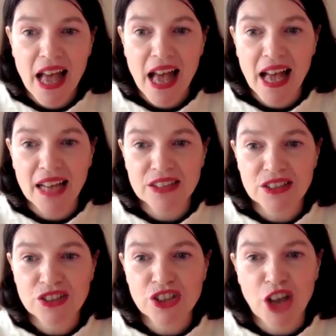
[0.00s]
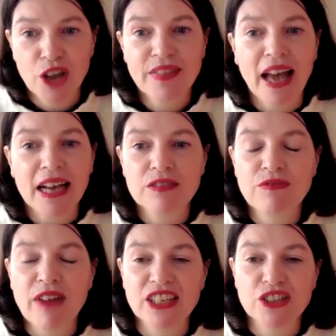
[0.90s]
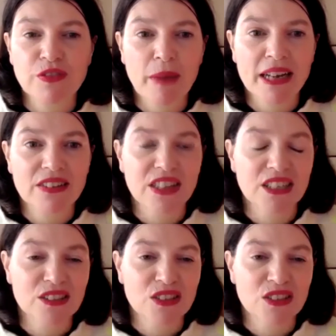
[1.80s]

And you know, that can range from anything